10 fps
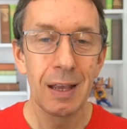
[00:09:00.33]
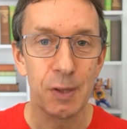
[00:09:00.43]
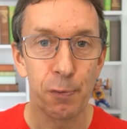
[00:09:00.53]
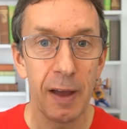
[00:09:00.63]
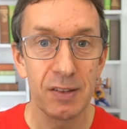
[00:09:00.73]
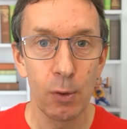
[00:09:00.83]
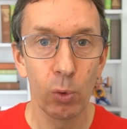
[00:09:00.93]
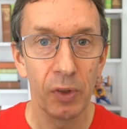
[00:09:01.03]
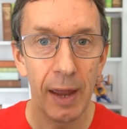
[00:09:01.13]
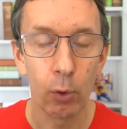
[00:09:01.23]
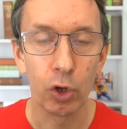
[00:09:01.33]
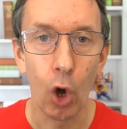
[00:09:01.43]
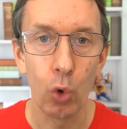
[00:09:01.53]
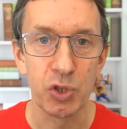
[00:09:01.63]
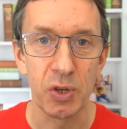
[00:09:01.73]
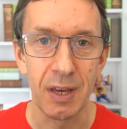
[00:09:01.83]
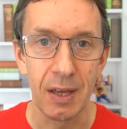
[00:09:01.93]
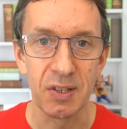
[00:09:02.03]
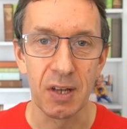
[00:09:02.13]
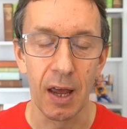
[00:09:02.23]
is the fact it will now go to the
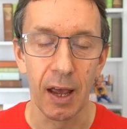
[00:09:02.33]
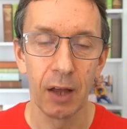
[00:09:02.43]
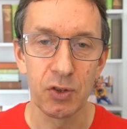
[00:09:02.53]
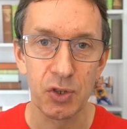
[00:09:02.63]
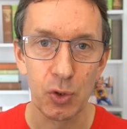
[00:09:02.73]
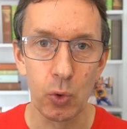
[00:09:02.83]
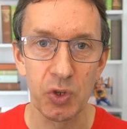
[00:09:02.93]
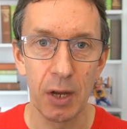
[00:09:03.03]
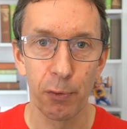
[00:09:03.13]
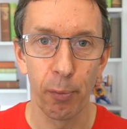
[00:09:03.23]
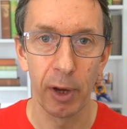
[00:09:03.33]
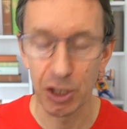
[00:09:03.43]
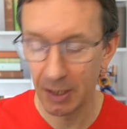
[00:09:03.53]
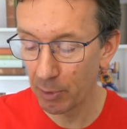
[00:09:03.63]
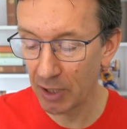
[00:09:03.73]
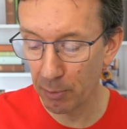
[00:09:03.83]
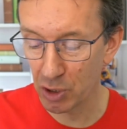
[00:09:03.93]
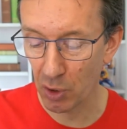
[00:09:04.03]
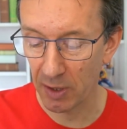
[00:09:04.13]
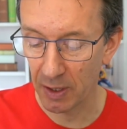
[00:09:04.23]
internet and source information. Let me
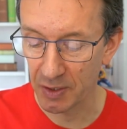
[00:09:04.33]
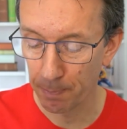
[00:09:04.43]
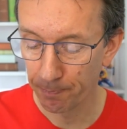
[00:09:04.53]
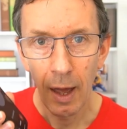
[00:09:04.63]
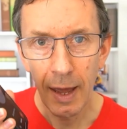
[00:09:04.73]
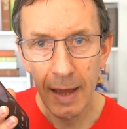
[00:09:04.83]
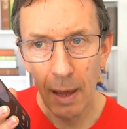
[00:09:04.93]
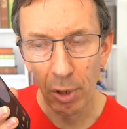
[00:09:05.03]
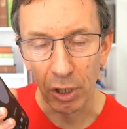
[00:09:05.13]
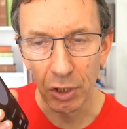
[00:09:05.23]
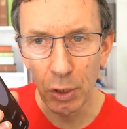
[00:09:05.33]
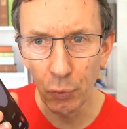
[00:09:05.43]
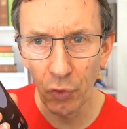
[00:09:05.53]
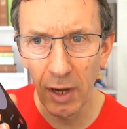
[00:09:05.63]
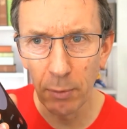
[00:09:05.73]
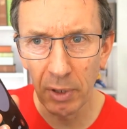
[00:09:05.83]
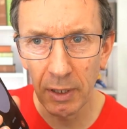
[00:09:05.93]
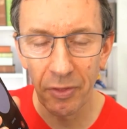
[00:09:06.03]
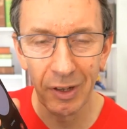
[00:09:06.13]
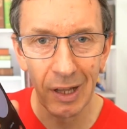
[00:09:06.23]
demonstrate this. Hey Emma, can you find
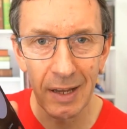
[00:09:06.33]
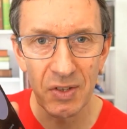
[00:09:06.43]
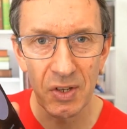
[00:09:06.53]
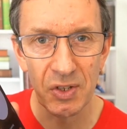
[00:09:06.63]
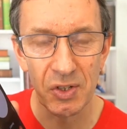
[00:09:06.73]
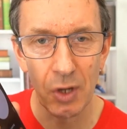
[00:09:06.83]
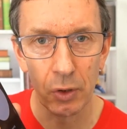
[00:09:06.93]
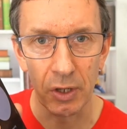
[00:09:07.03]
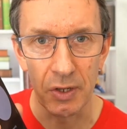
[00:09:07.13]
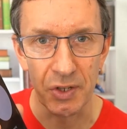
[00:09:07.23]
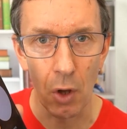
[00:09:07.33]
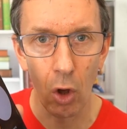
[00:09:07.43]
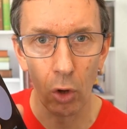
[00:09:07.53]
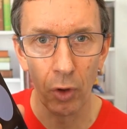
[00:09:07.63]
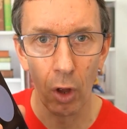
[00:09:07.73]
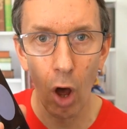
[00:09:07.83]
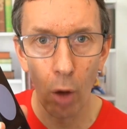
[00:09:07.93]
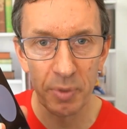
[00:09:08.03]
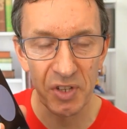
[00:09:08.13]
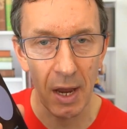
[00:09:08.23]
me the latest studies on
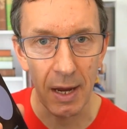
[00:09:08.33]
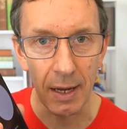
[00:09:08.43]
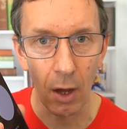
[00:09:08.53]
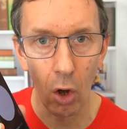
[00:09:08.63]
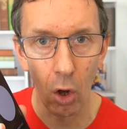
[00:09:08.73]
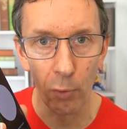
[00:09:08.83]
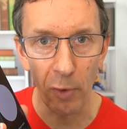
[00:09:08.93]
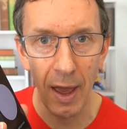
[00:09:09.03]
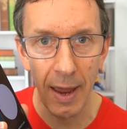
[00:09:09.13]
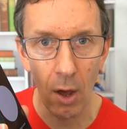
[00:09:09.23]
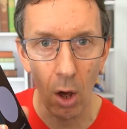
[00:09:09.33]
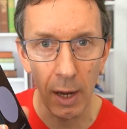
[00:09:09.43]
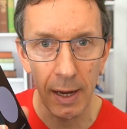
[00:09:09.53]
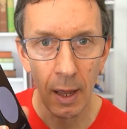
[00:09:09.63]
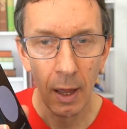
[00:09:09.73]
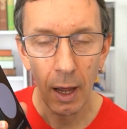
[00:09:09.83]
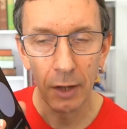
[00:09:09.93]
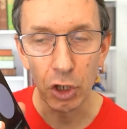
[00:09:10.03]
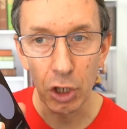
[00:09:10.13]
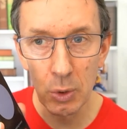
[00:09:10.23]
uptake of AI
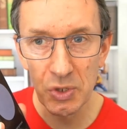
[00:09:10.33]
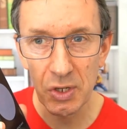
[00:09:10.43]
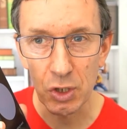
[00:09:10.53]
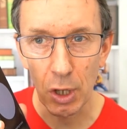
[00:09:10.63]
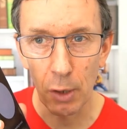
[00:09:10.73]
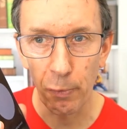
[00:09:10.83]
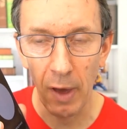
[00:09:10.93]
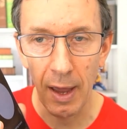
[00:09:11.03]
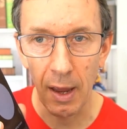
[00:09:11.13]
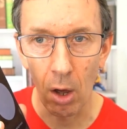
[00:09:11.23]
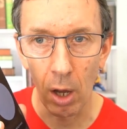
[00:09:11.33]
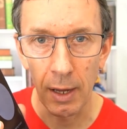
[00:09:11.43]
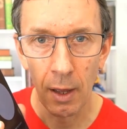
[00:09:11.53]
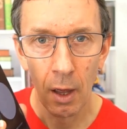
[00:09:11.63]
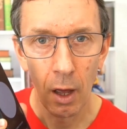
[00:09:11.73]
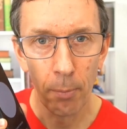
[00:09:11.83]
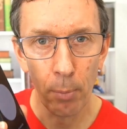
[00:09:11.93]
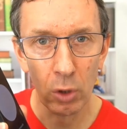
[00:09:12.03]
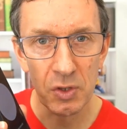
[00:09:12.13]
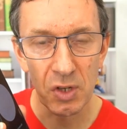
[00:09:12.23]
and usage of AI
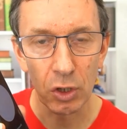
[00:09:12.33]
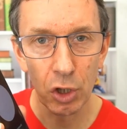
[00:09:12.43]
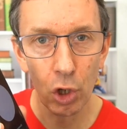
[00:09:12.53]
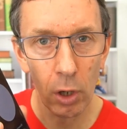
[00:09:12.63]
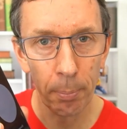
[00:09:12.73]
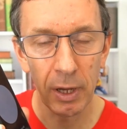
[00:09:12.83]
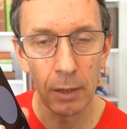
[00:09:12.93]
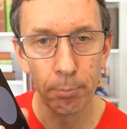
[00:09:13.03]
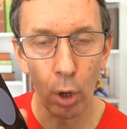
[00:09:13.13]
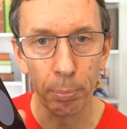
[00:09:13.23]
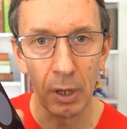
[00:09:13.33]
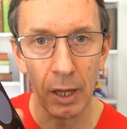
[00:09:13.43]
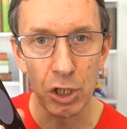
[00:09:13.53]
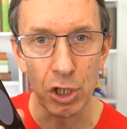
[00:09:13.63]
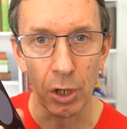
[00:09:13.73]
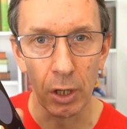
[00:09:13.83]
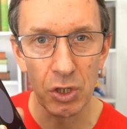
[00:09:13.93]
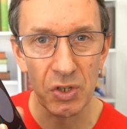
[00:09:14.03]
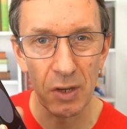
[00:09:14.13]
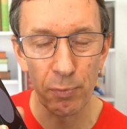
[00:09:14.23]
amongst European population? And
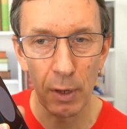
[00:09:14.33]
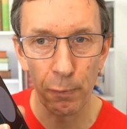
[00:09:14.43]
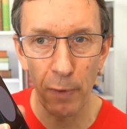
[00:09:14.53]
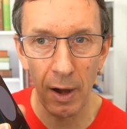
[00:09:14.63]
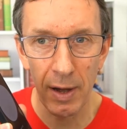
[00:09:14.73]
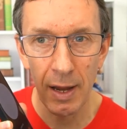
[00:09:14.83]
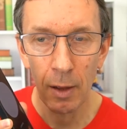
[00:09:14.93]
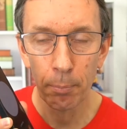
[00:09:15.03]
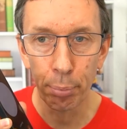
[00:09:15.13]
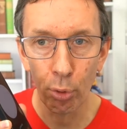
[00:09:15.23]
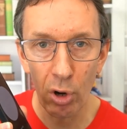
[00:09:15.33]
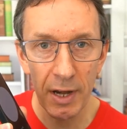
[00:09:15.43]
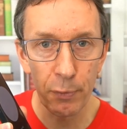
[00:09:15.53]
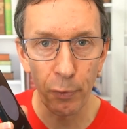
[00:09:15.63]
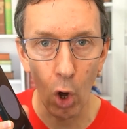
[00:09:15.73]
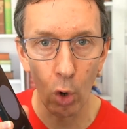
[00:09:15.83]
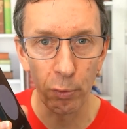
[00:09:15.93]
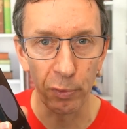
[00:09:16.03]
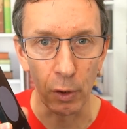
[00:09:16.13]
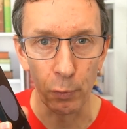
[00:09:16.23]
just give me a very brief
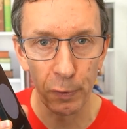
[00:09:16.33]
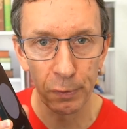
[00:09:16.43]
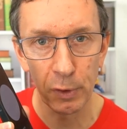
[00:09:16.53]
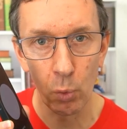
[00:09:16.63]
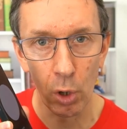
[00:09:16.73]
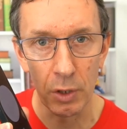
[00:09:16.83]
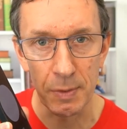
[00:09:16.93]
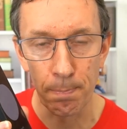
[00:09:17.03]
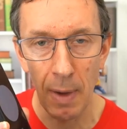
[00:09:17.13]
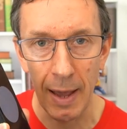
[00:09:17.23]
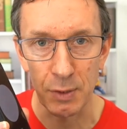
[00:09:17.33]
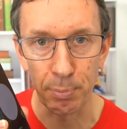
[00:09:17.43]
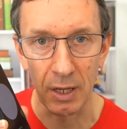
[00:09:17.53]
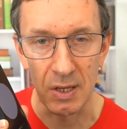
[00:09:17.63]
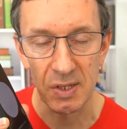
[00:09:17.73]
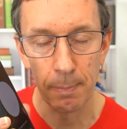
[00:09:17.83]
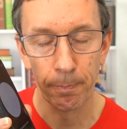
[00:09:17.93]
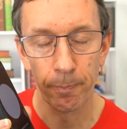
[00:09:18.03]
overview, 50 words max, please.